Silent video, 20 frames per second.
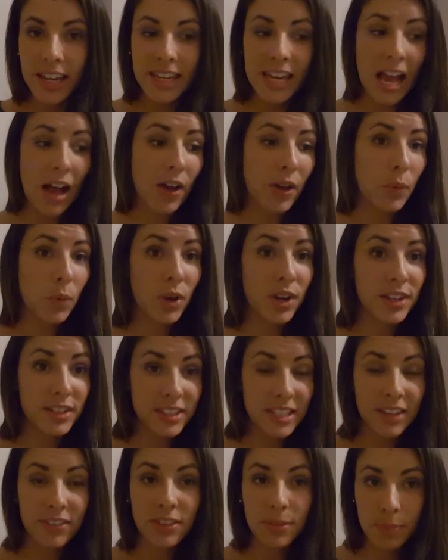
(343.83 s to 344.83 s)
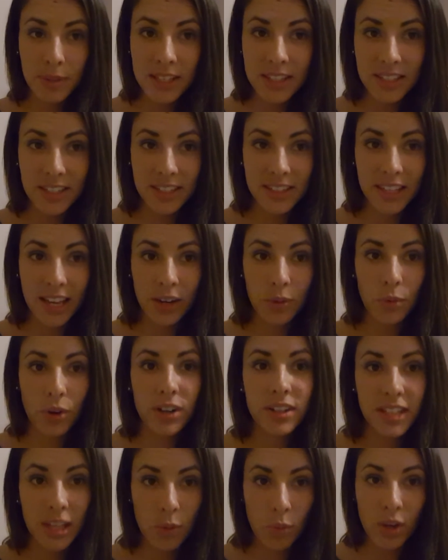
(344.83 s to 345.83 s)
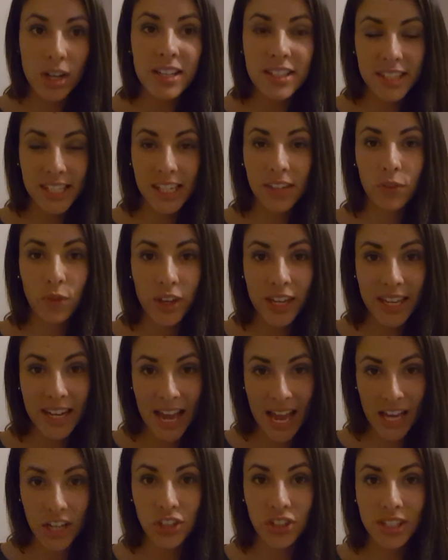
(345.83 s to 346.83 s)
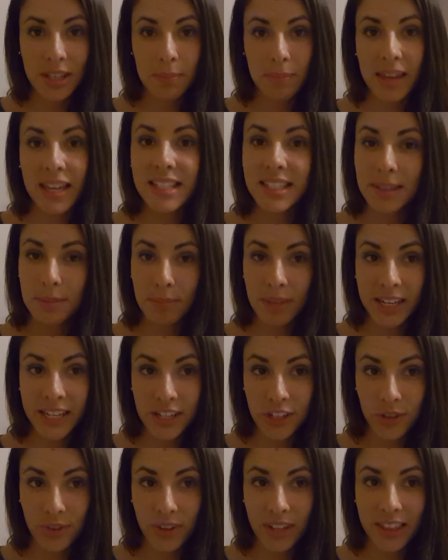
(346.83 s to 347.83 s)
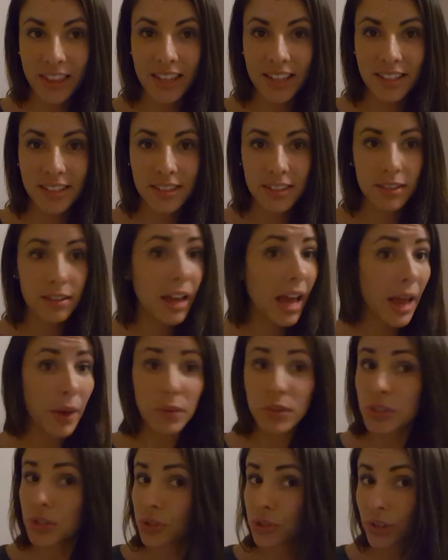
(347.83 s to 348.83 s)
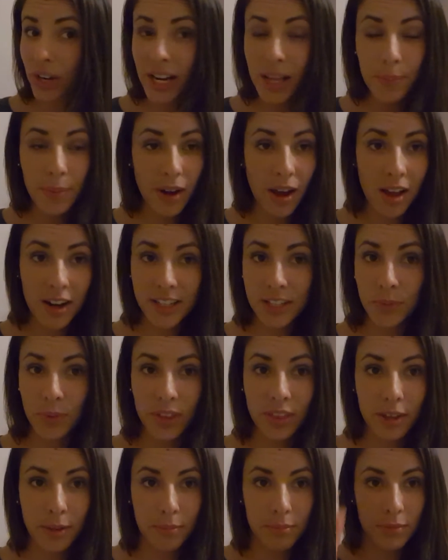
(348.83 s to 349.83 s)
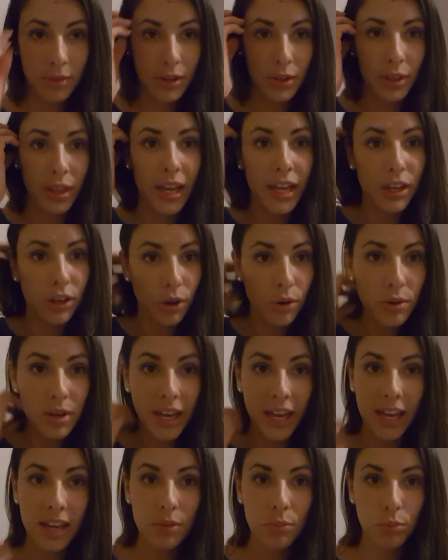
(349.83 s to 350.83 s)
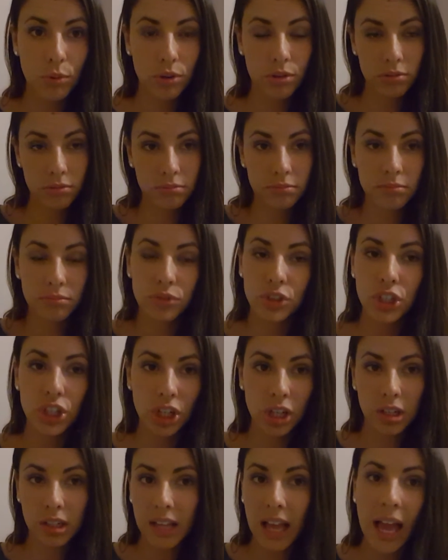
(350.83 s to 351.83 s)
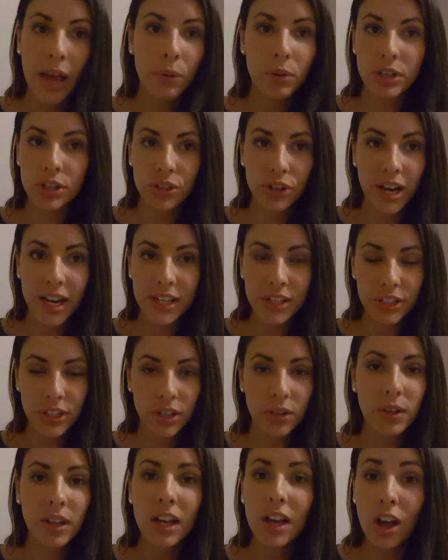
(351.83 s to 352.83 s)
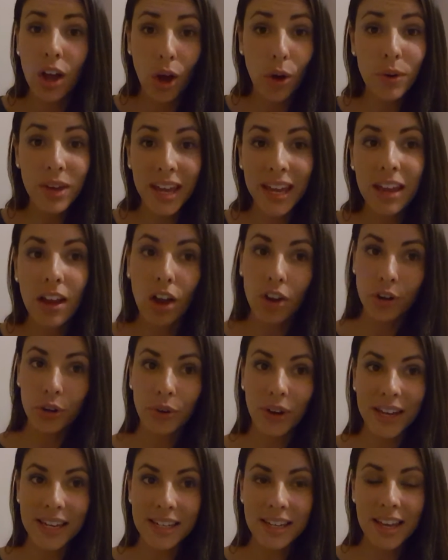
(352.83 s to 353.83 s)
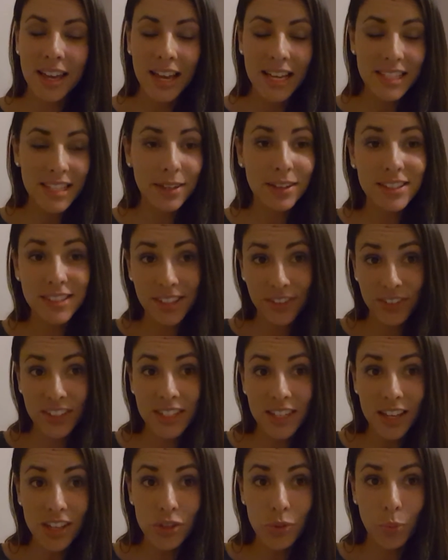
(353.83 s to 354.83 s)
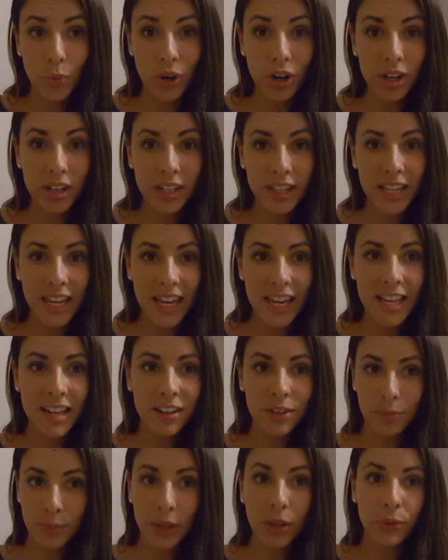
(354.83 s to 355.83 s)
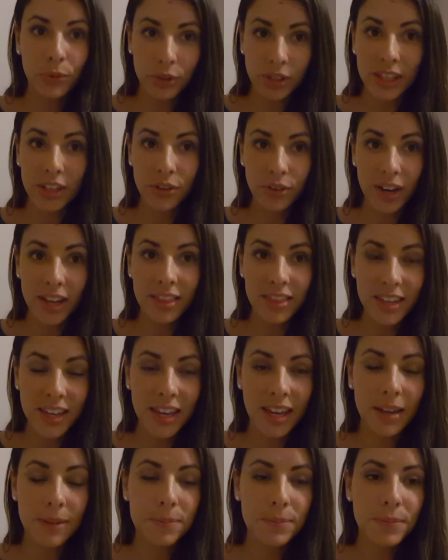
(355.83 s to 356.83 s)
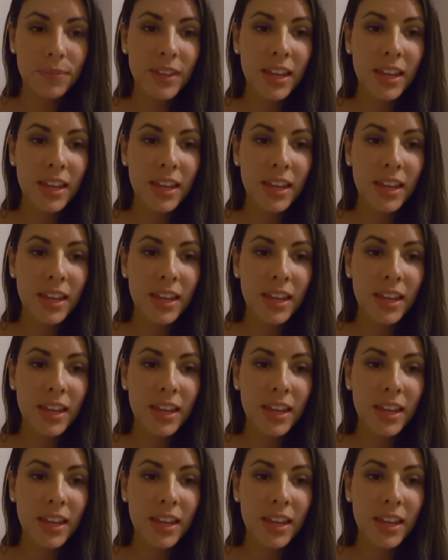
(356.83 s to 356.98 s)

Now I want to see if the business side works. I want to see if we can actually make some money doing this. I was straight up and honest with them. They're like, okay, well, sure. I want to try it too. Okay, great. I said, because if it does work, it'll be a really great thing.